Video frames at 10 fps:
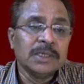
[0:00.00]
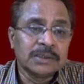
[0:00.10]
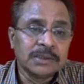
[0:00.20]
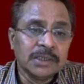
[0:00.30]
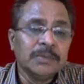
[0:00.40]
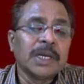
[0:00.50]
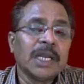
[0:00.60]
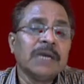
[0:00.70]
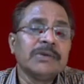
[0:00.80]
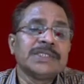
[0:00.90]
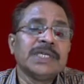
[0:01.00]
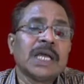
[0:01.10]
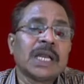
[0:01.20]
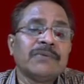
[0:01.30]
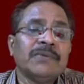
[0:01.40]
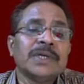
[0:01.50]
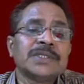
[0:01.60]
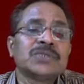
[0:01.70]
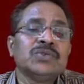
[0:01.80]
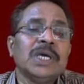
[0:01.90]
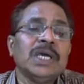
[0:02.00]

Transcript: term relativistic refers to the